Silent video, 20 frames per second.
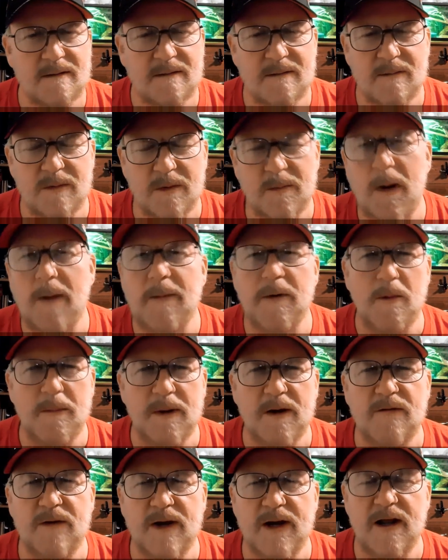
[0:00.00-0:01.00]
There's probably going to be
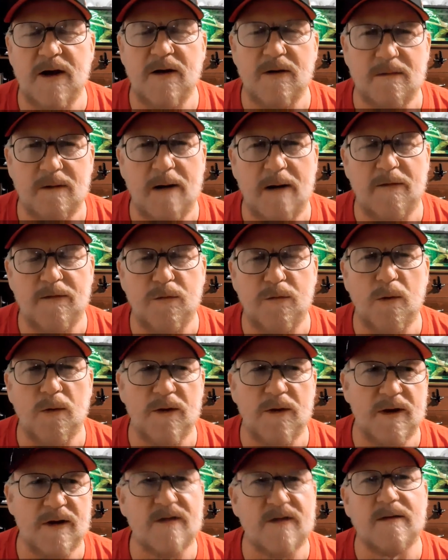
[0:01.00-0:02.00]
a video right before
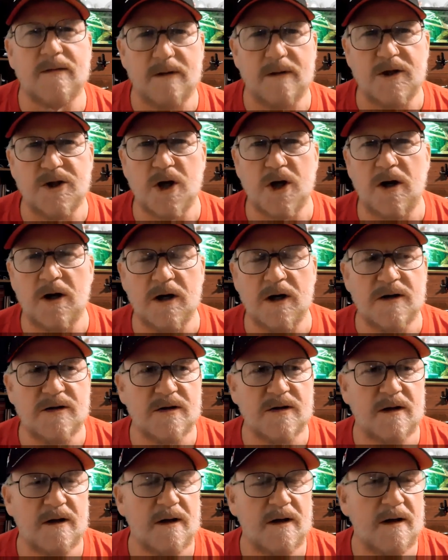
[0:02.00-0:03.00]
this, the Chungus
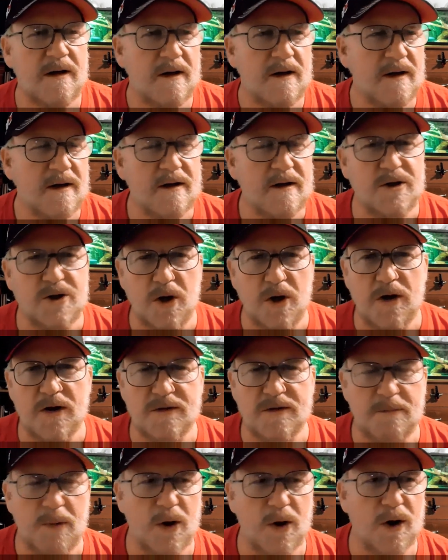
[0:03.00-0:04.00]

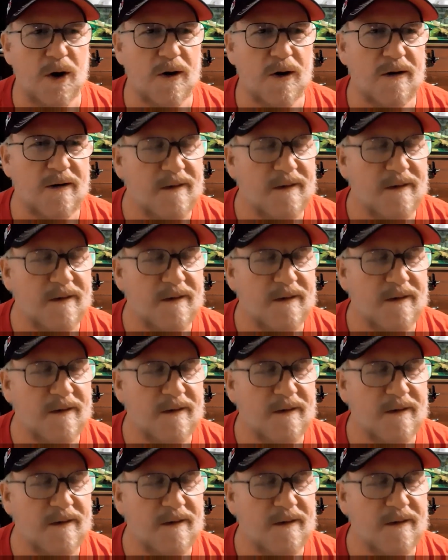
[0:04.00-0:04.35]
burger.